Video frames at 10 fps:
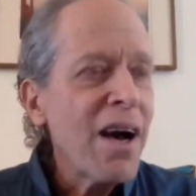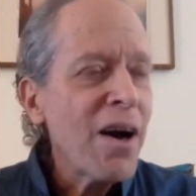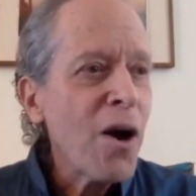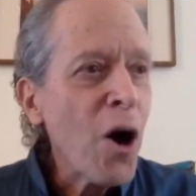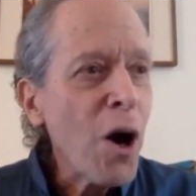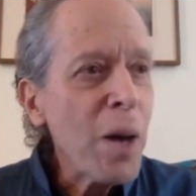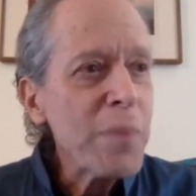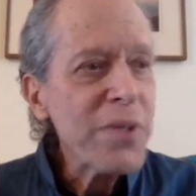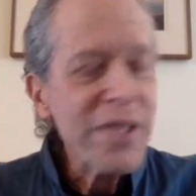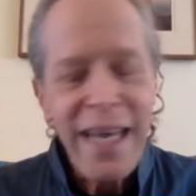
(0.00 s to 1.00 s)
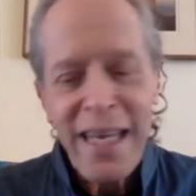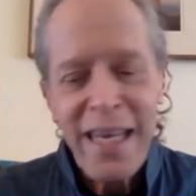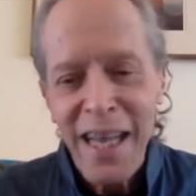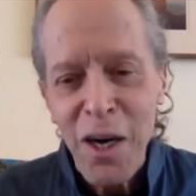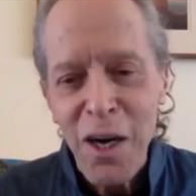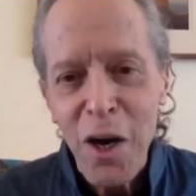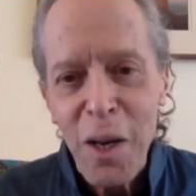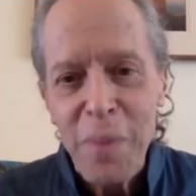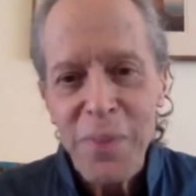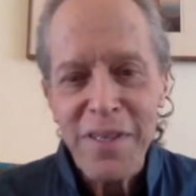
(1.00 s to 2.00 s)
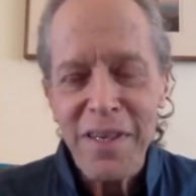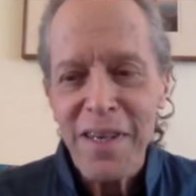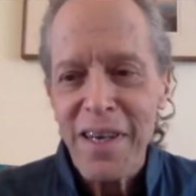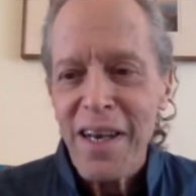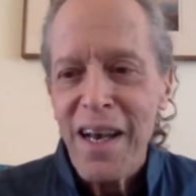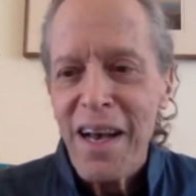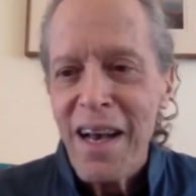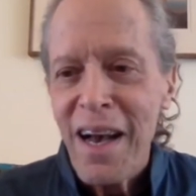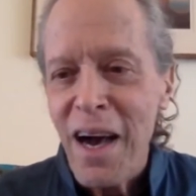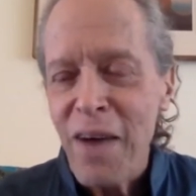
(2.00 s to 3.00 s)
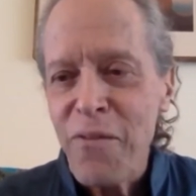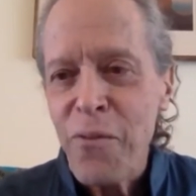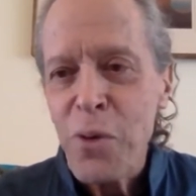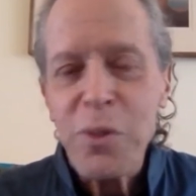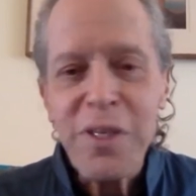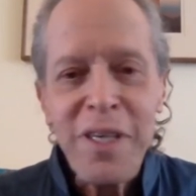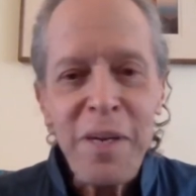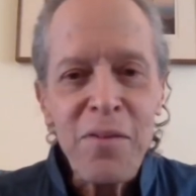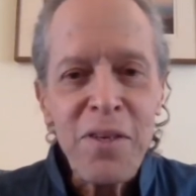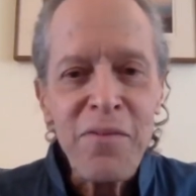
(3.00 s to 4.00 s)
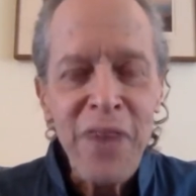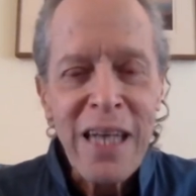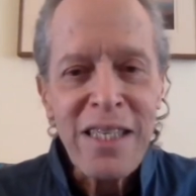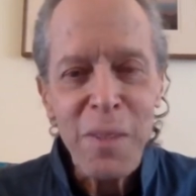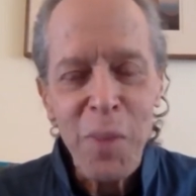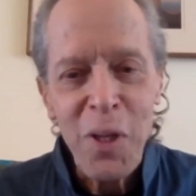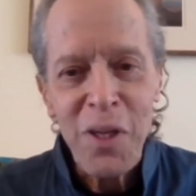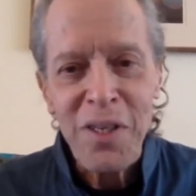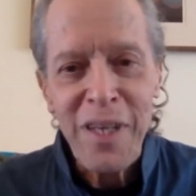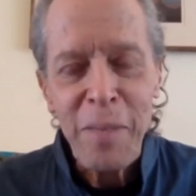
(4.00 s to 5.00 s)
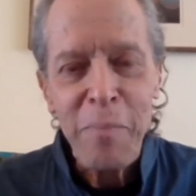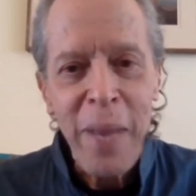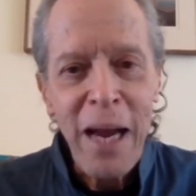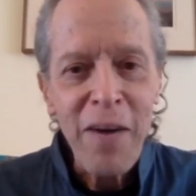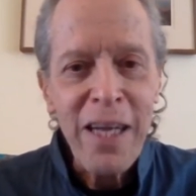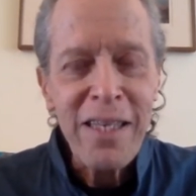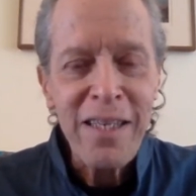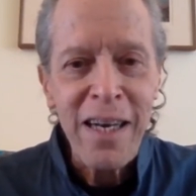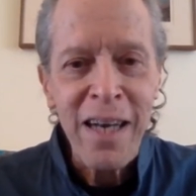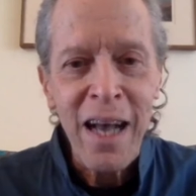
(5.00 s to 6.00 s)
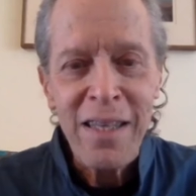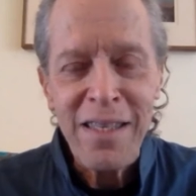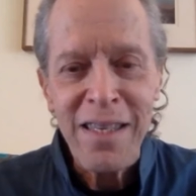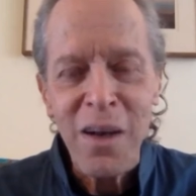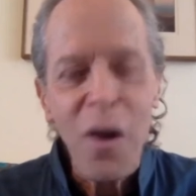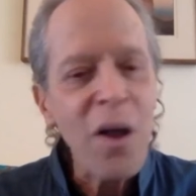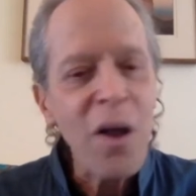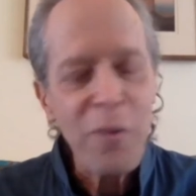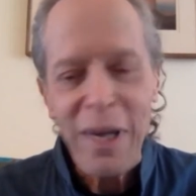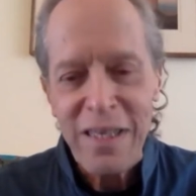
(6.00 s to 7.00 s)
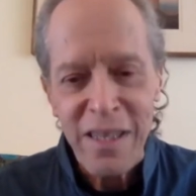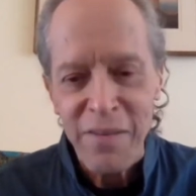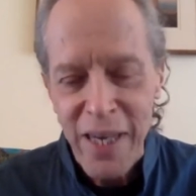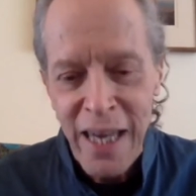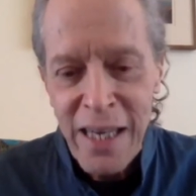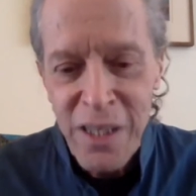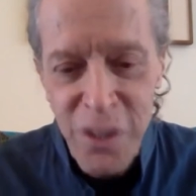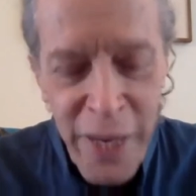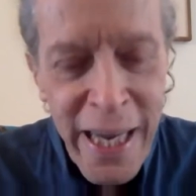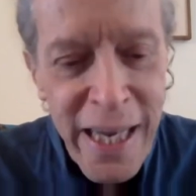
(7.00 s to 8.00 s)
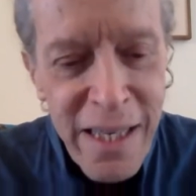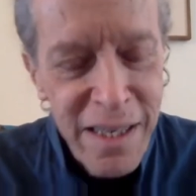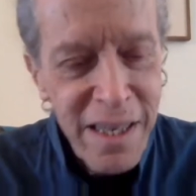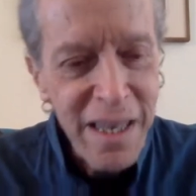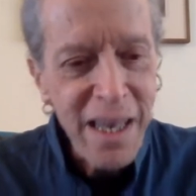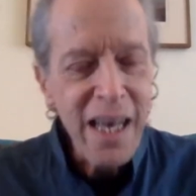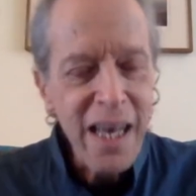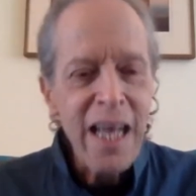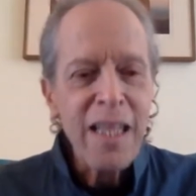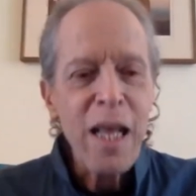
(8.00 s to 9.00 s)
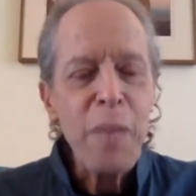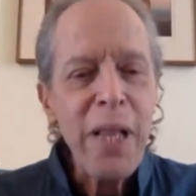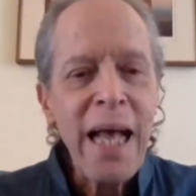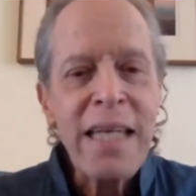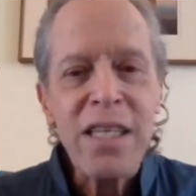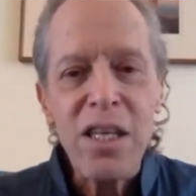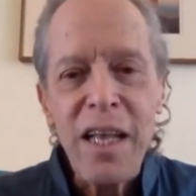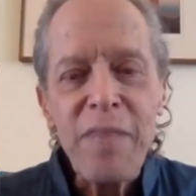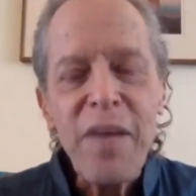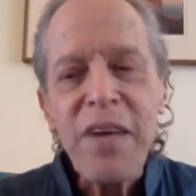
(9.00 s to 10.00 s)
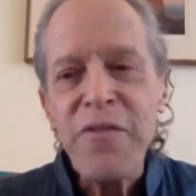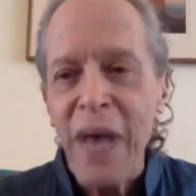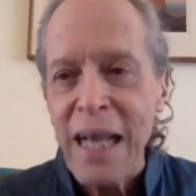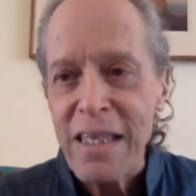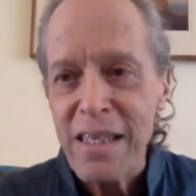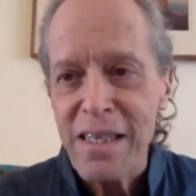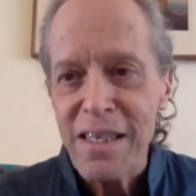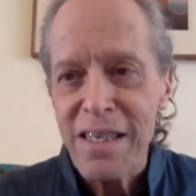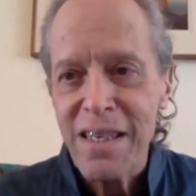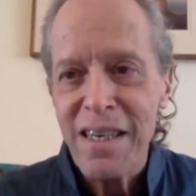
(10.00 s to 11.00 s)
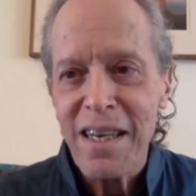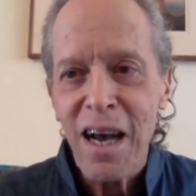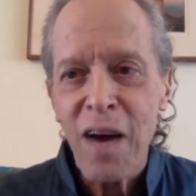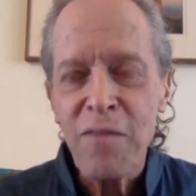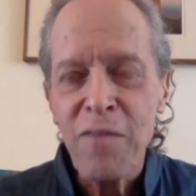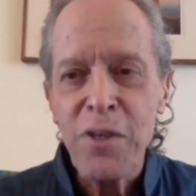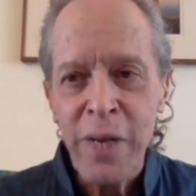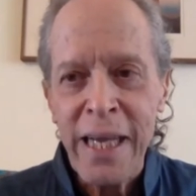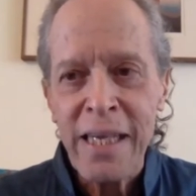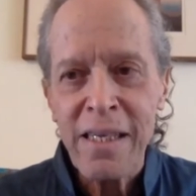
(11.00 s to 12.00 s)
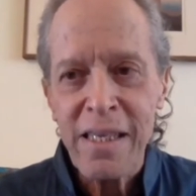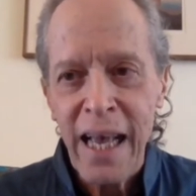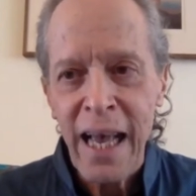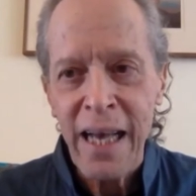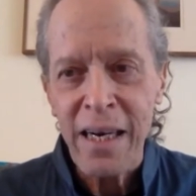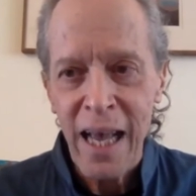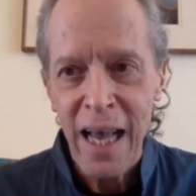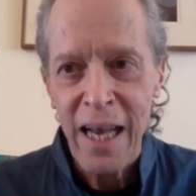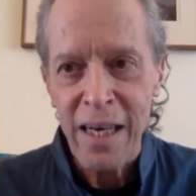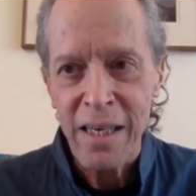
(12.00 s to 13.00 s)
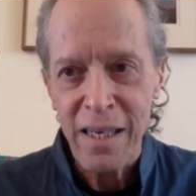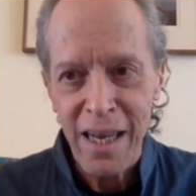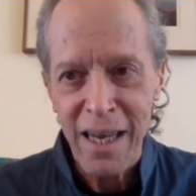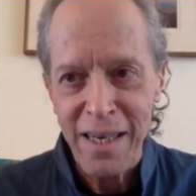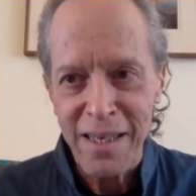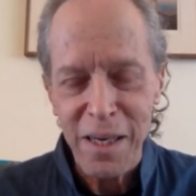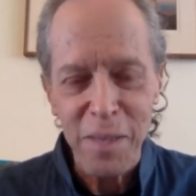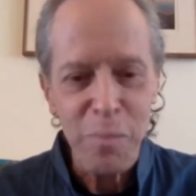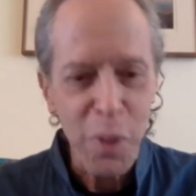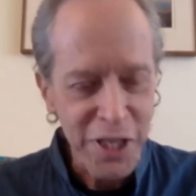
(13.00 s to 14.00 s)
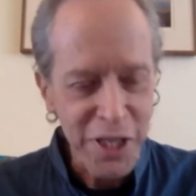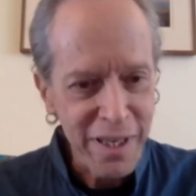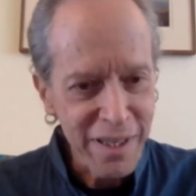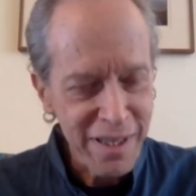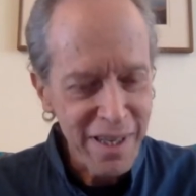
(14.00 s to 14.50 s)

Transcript: herbs, healing herbs, fruits and vegetables and berries and nuts and all the rest of it, and trees. They plant a living fence of trees and bushes